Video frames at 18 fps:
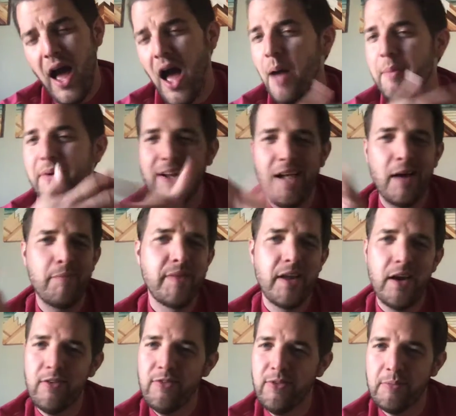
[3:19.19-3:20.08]
I mean, I'm
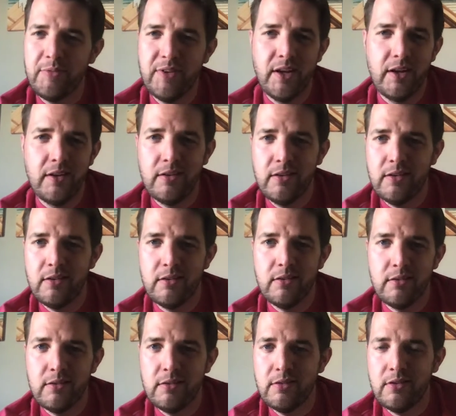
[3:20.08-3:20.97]
there from 10
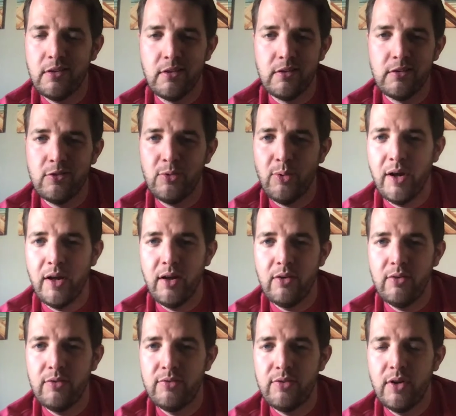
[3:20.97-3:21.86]
to
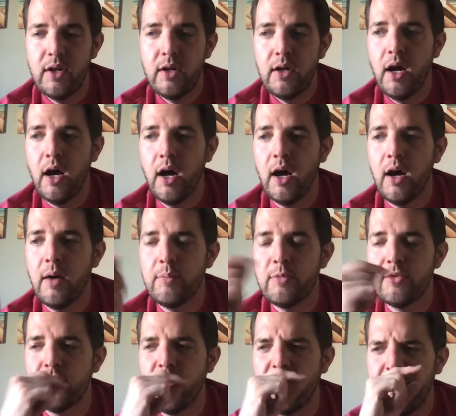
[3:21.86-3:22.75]
12.
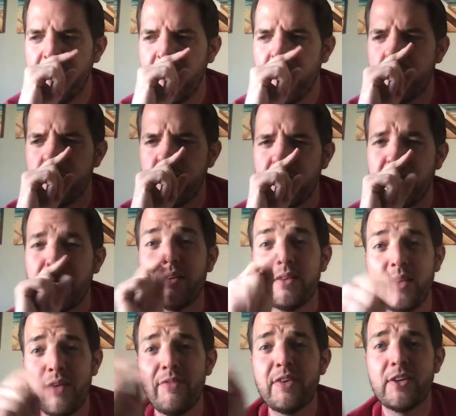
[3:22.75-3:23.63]
So I think I'm doing
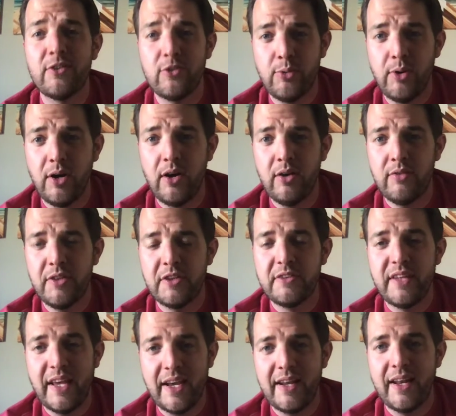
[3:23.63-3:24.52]
11 to 12. The
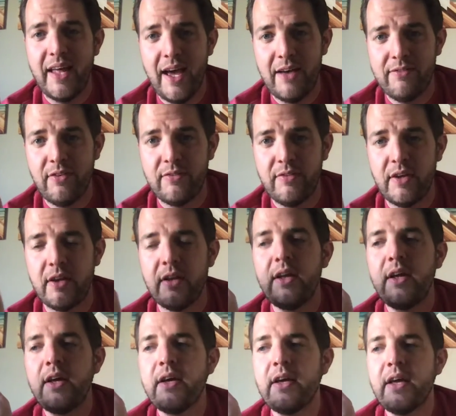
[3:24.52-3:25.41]
second half of it
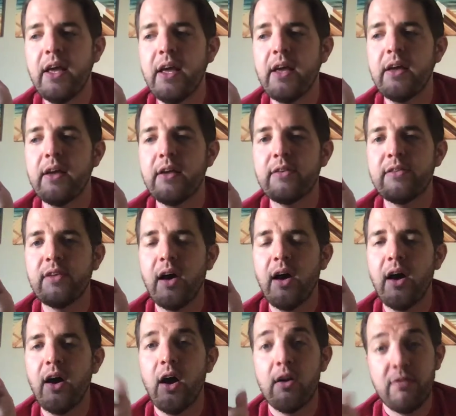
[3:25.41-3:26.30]
is
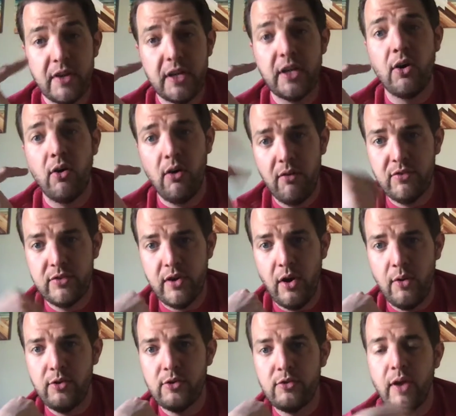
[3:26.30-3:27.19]
our video office
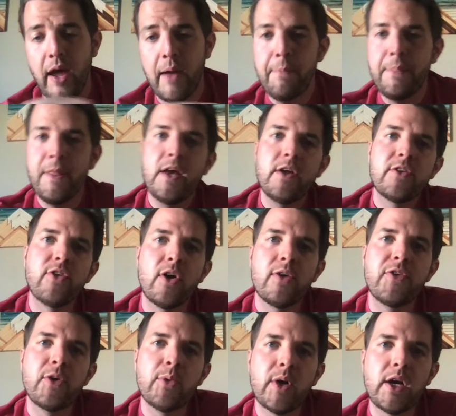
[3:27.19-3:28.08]
hours, okay? So
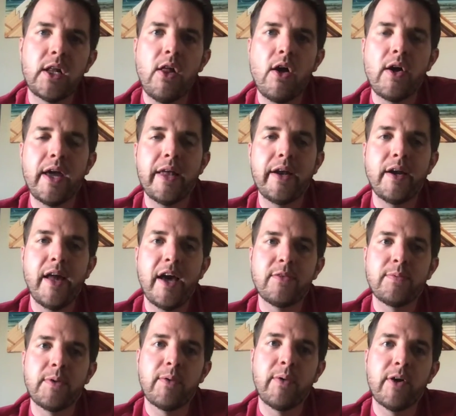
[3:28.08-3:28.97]
if you want to log in and
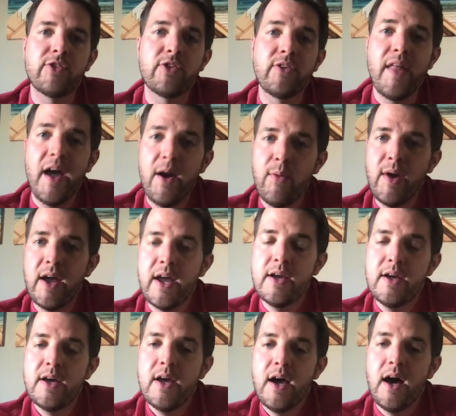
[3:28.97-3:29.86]
ask me a question that
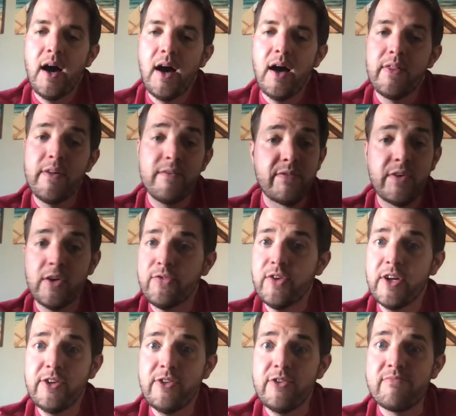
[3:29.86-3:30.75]
way, then feel
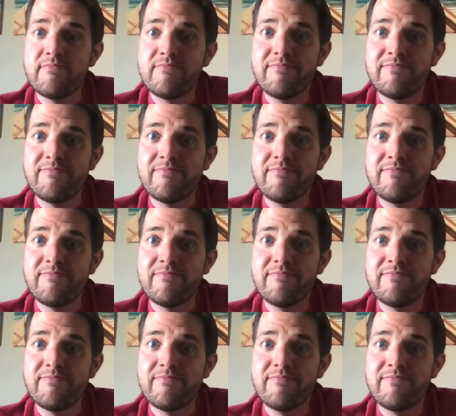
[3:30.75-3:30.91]
free to.